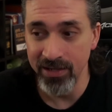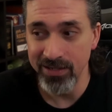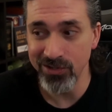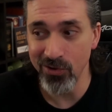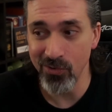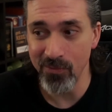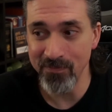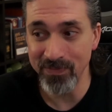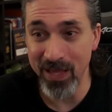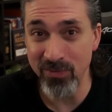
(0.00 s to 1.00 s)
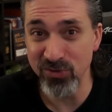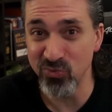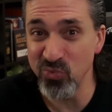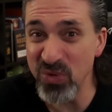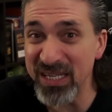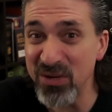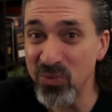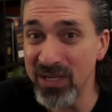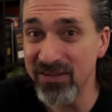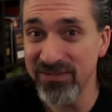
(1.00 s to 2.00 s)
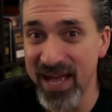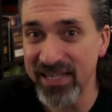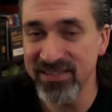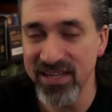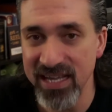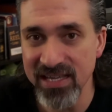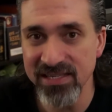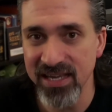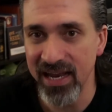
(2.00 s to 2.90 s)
So it was really, really fast and easy.